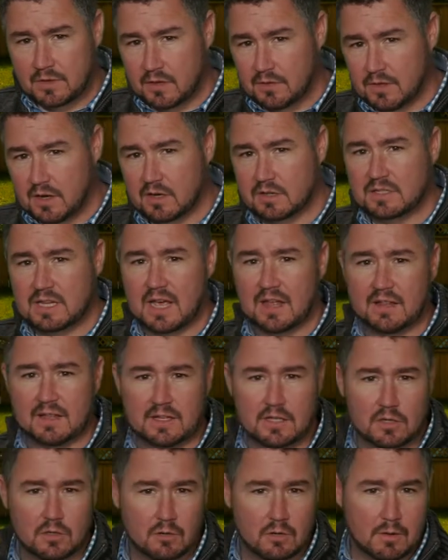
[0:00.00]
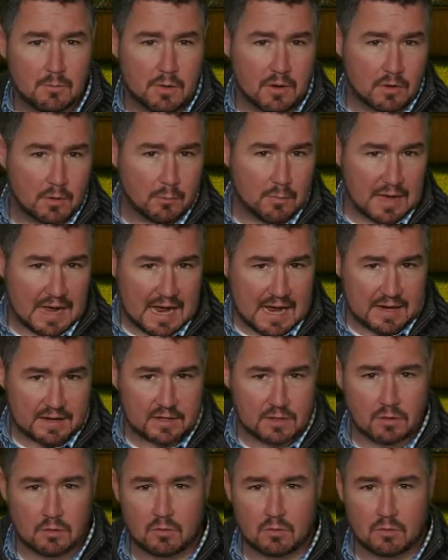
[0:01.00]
They're telling you about a patio,